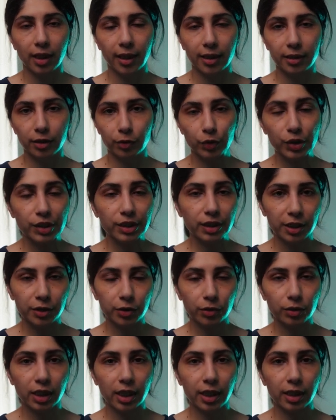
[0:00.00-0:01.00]
And the reason I
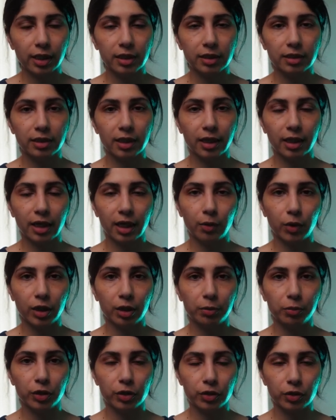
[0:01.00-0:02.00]
do that is that I want
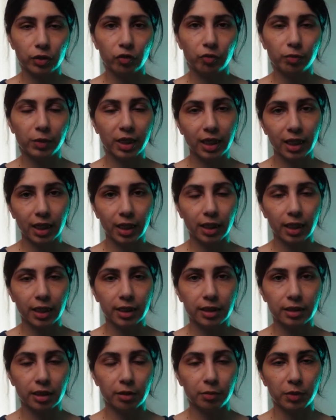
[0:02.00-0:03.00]
to preserve my
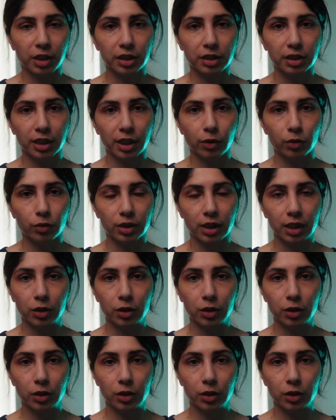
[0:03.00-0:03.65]
highlights and my shadows.